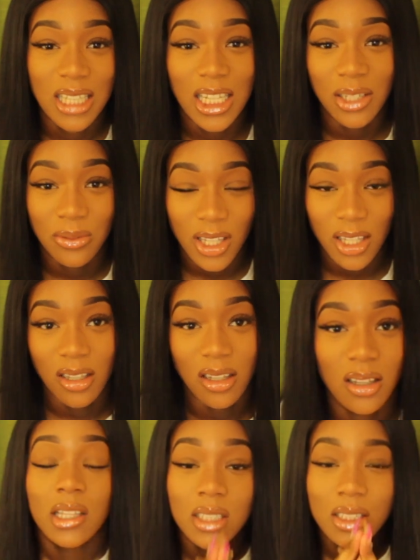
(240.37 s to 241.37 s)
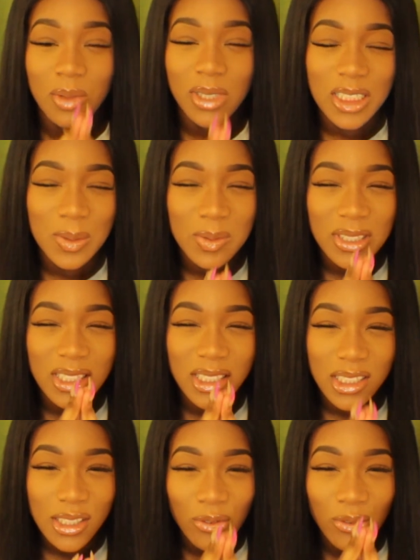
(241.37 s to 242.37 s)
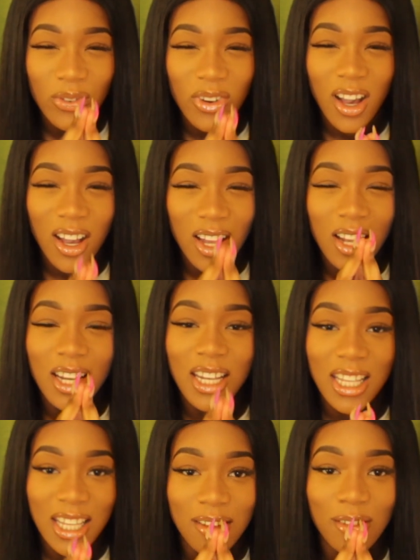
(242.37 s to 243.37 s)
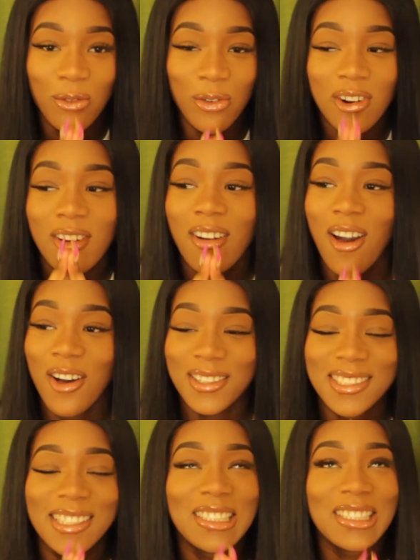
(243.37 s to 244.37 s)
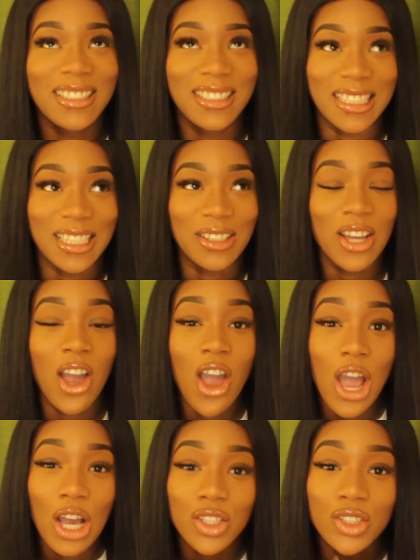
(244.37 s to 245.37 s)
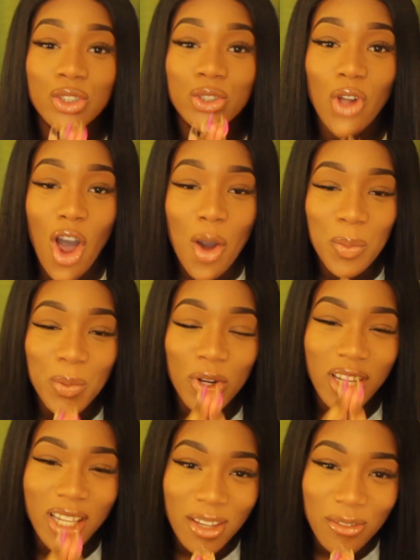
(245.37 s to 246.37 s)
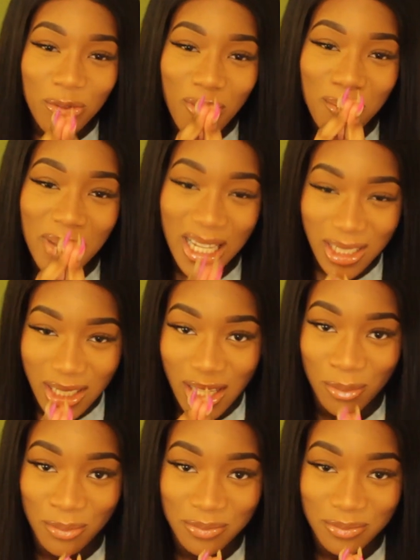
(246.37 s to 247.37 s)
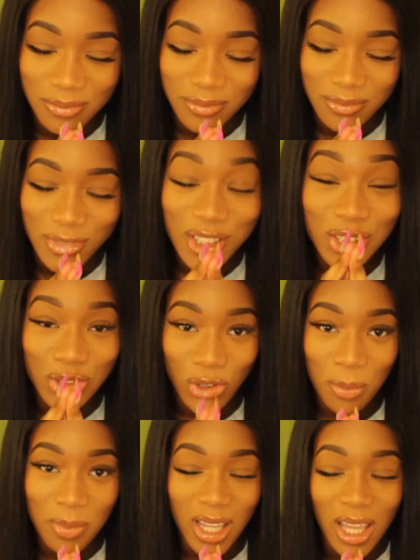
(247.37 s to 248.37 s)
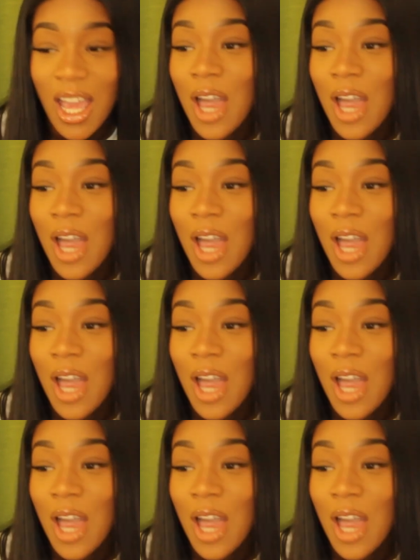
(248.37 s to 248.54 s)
kind of thing this one is specifically for girls in uni stop cooking for man then stop it